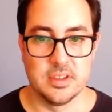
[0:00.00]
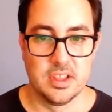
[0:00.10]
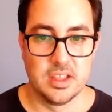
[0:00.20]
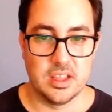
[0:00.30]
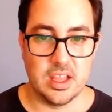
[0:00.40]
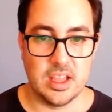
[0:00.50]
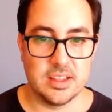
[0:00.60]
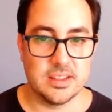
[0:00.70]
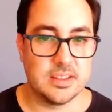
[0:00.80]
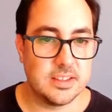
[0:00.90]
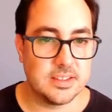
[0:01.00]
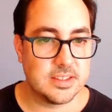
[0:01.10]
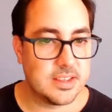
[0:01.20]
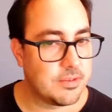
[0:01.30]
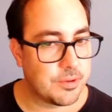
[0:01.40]
And this is
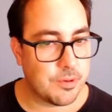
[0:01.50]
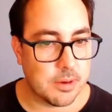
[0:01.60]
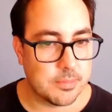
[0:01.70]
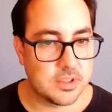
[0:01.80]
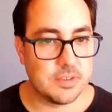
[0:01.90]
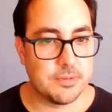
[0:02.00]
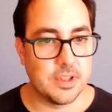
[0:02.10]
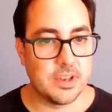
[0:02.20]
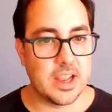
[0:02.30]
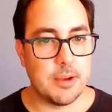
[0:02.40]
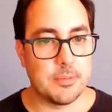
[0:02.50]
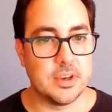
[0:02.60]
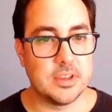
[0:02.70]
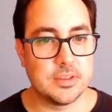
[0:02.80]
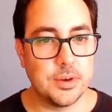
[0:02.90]
a requirement of the library.
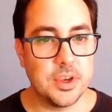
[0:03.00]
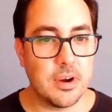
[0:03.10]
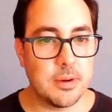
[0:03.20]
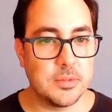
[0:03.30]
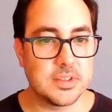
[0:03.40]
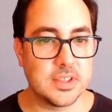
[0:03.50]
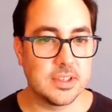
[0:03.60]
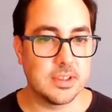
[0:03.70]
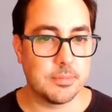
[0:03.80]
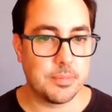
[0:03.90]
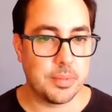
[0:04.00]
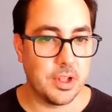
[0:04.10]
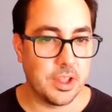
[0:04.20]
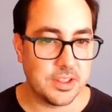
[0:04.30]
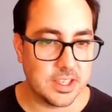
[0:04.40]
So here I'm using
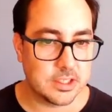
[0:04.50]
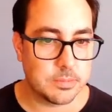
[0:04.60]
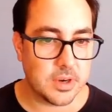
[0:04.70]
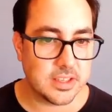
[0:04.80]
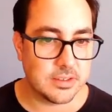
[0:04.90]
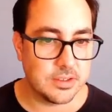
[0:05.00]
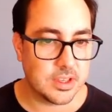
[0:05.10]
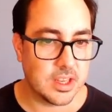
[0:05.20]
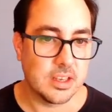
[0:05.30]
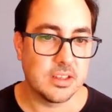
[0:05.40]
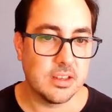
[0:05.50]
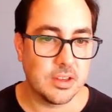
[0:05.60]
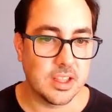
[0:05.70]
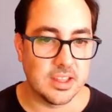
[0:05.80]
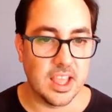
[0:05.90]
Plotly Express, so you can look
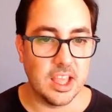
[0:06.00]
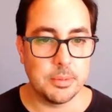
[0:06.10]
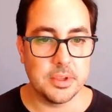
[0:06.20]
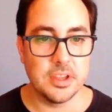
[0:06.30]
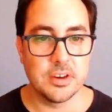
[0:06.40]
at the help here,